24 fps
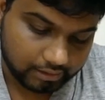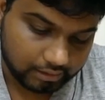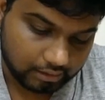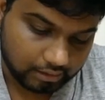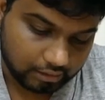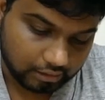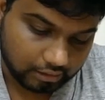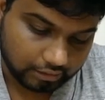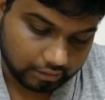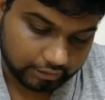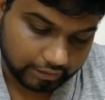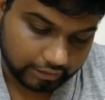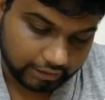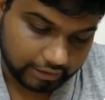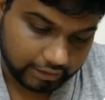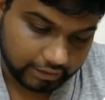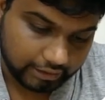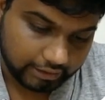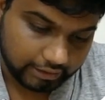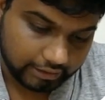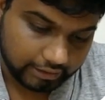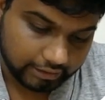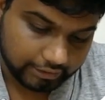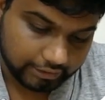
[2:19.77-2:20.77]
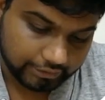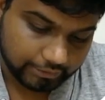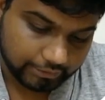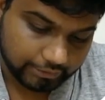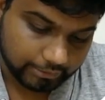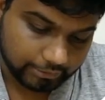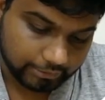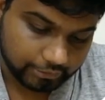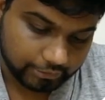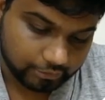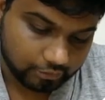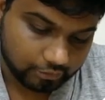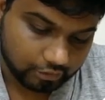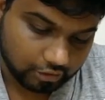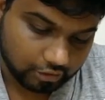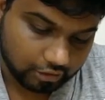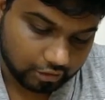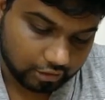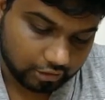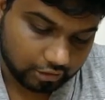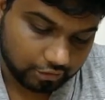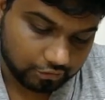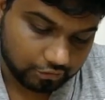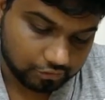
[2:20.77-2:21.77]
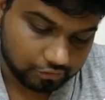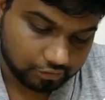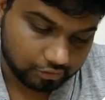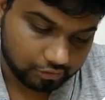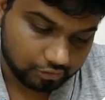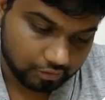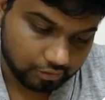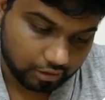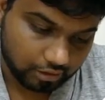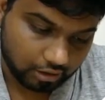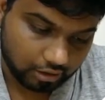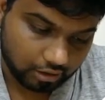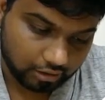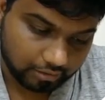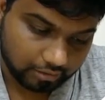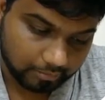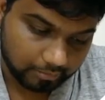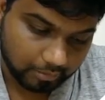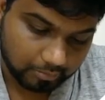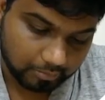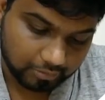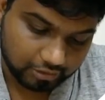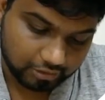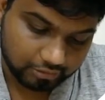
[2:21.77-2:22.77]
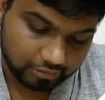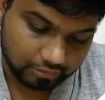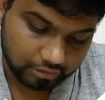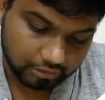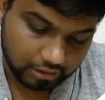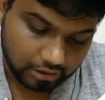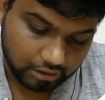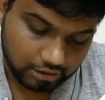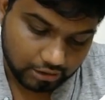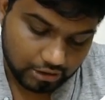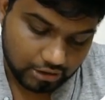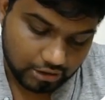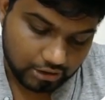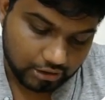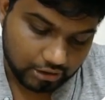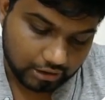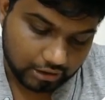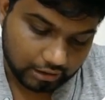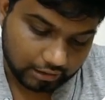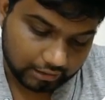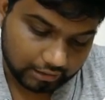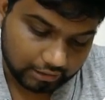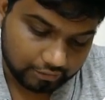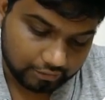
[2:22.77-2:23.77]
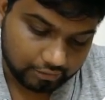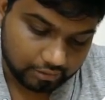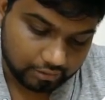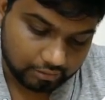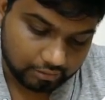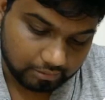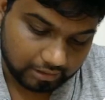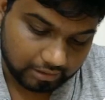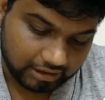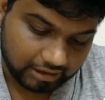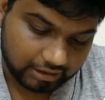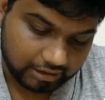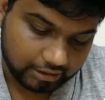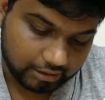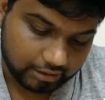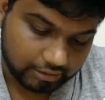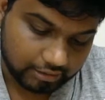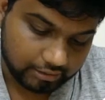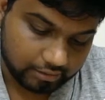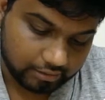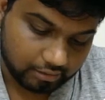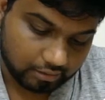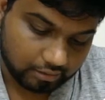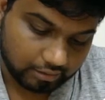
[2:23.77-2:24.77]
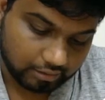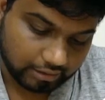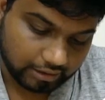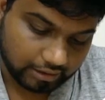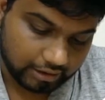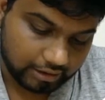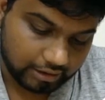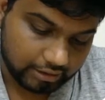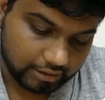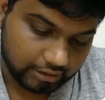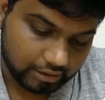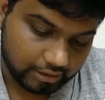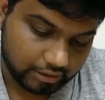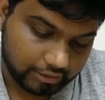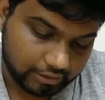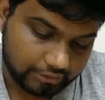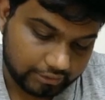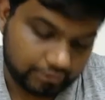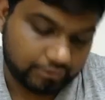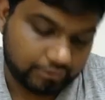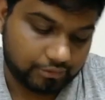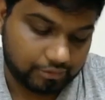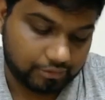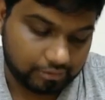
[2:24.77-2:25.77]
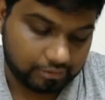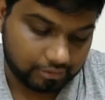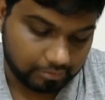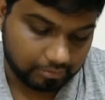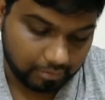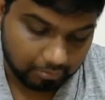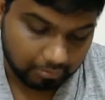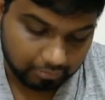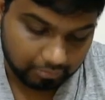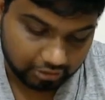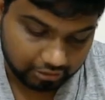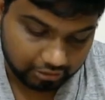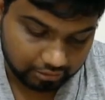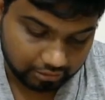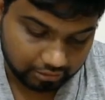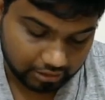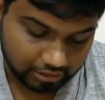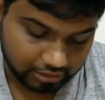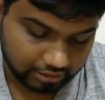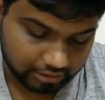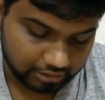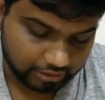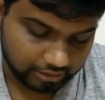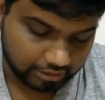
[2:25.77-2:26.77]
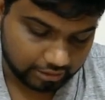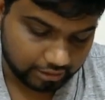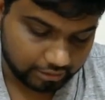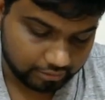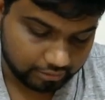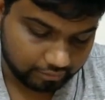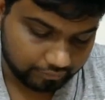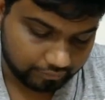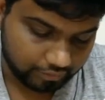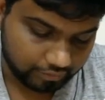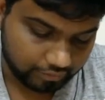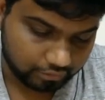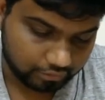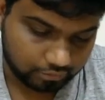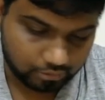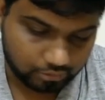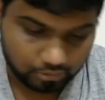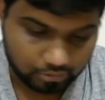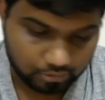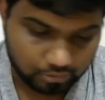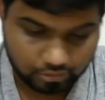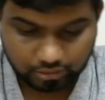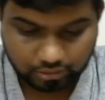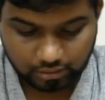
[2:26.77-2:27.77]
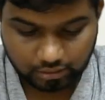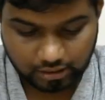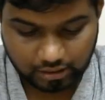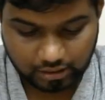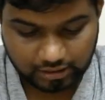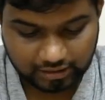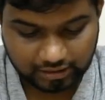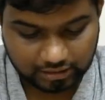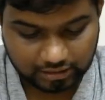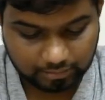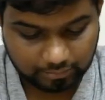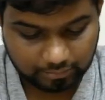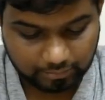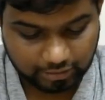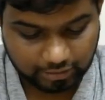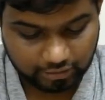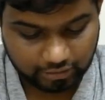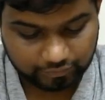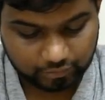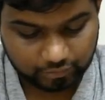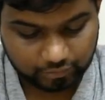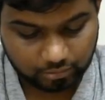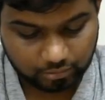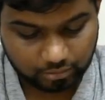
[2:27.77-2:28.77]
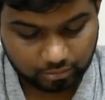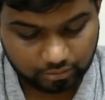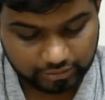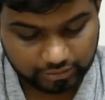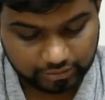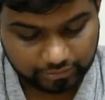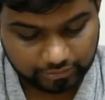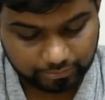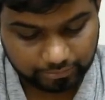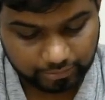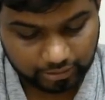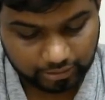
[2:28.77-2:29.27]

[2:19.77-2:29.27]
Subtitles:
are the areas you should remember. Allergic rhinitis are the areas you should remember. And in the case of your throat, anatomy of throat is very,